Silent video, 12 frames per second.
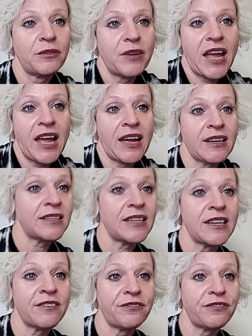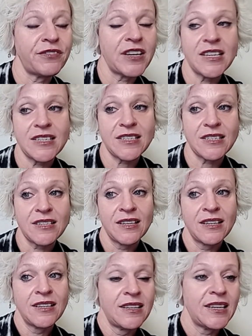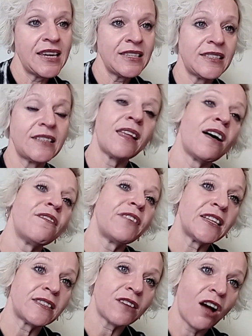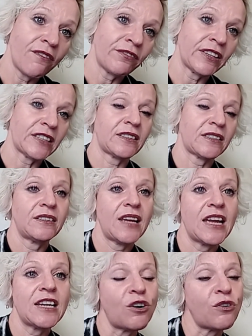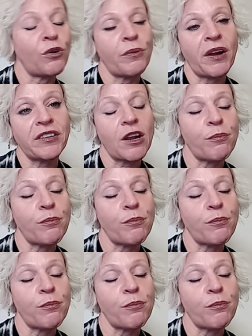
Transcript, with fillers: And if it isn't love, it's conflict, and don't go around it on